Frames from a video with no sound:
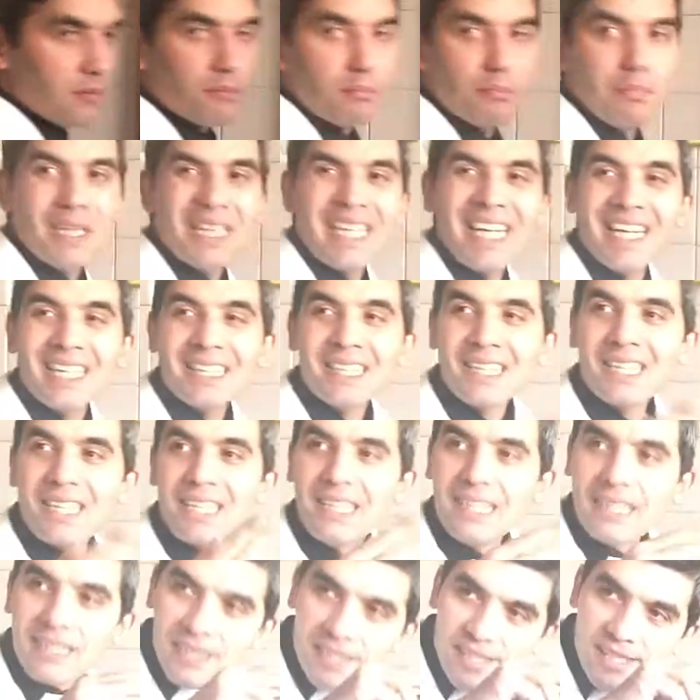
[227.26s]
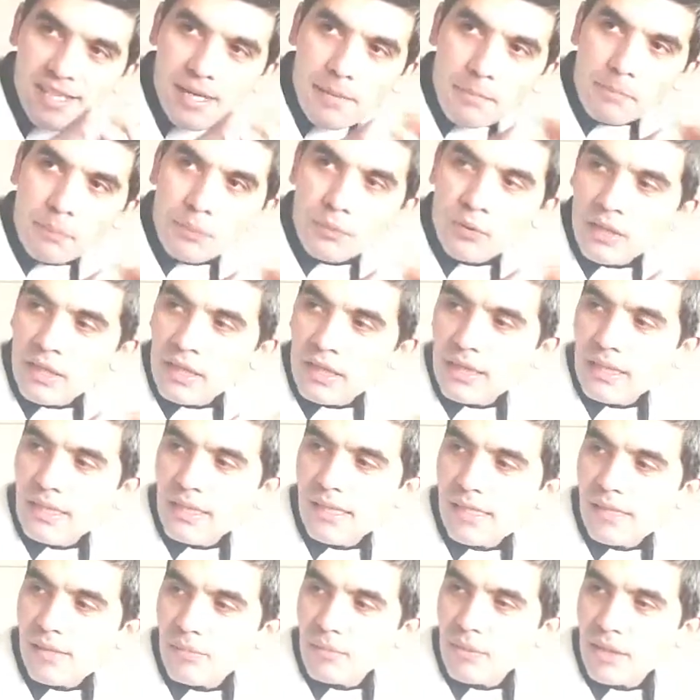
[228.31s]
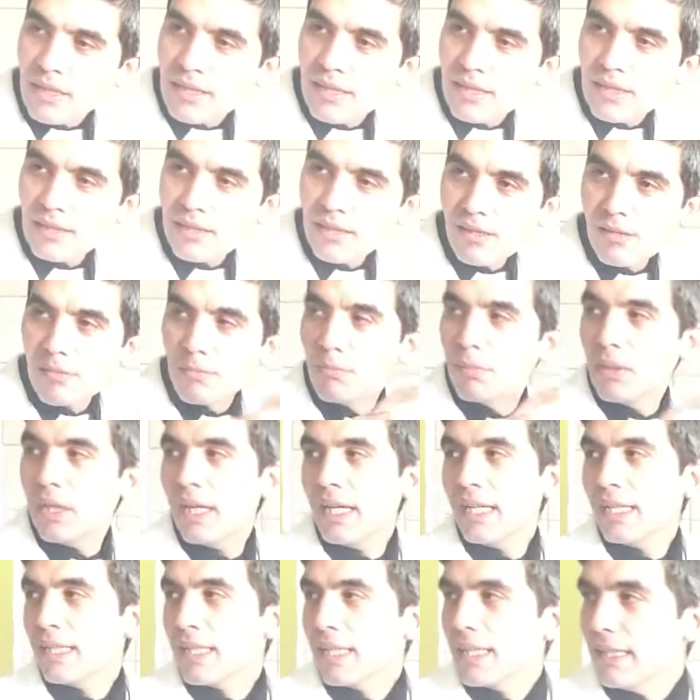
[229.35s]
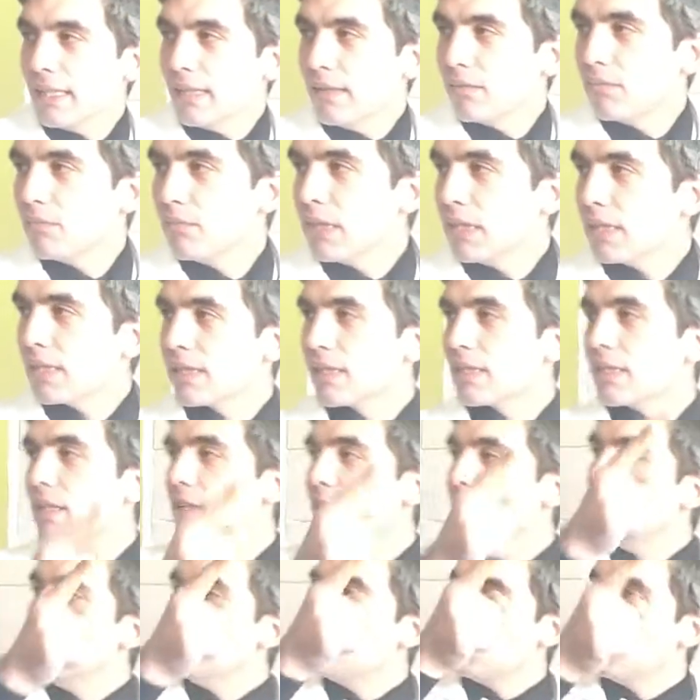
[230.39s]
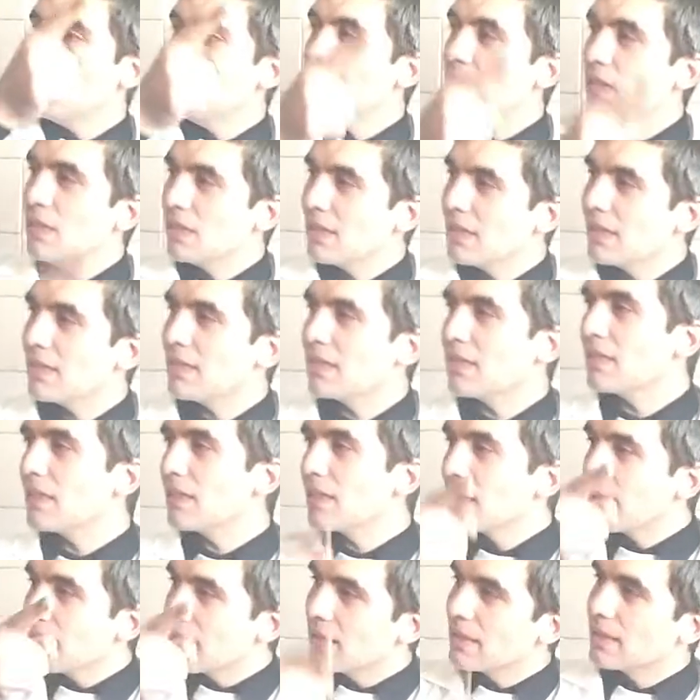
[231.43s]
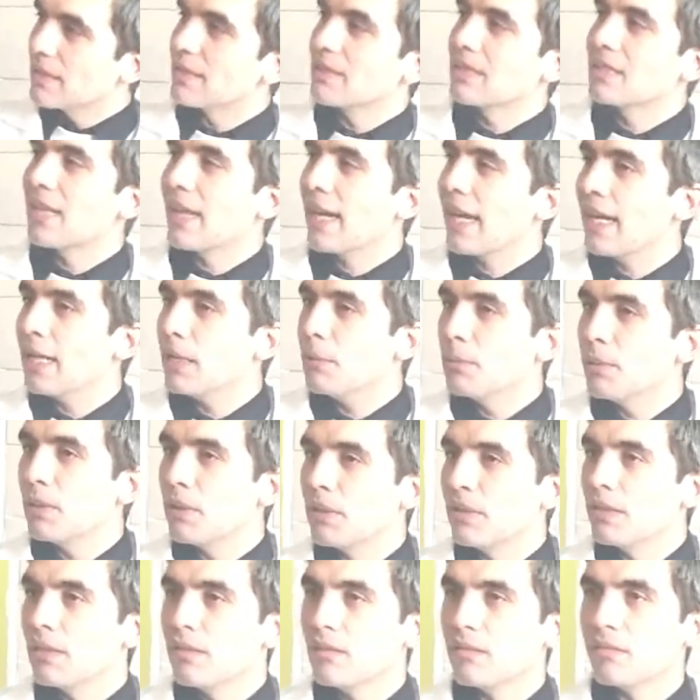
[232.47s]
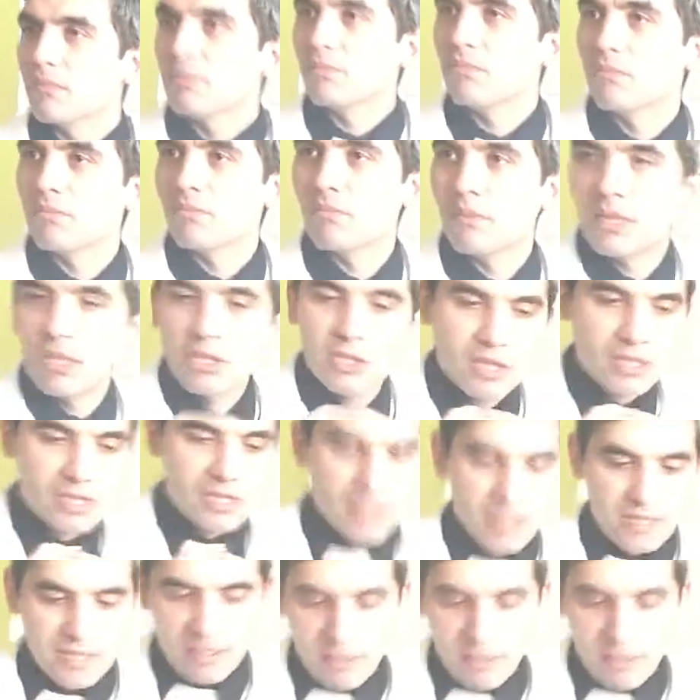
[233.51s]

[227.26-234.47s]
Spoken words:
bluntly separate these muscles. Bluntly means not using scalpel, but just